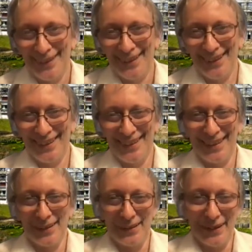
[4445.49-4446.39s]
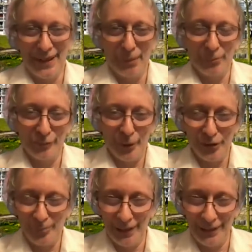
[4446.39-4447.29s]
The number of
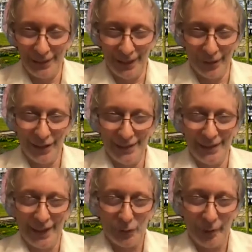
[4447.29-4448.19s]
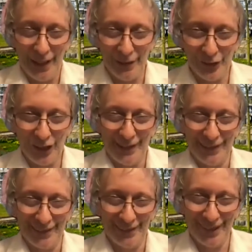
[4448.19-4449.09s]
possibilities increases exponentially
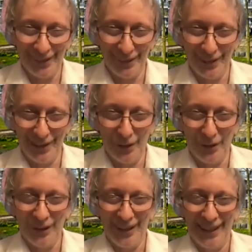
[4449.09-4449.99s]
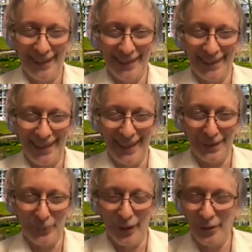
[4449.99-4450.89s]
as you go along, and
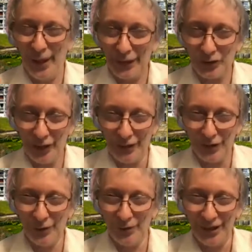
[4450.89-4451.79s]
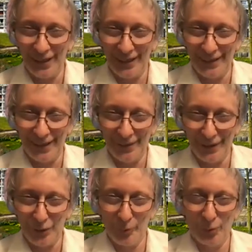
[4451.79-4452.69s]
what you actually choose is only a
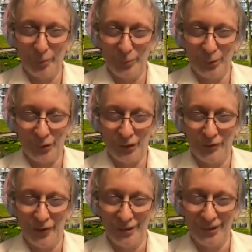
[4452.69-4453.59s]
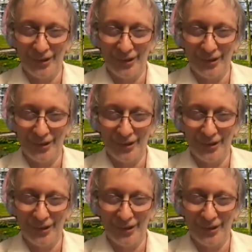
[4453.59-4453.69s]
small proportion of those,